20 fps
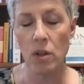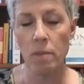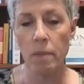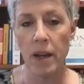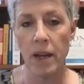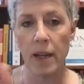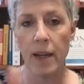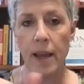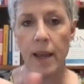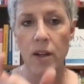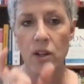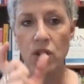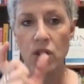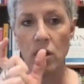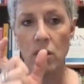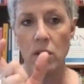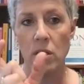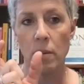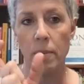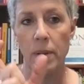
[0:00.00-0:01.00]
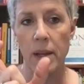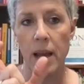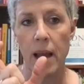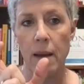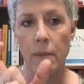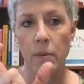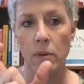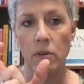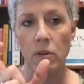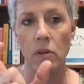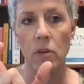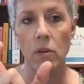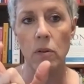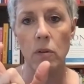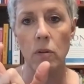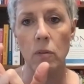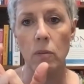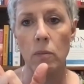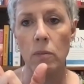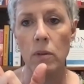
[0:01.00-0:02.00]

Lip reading: medication to be able to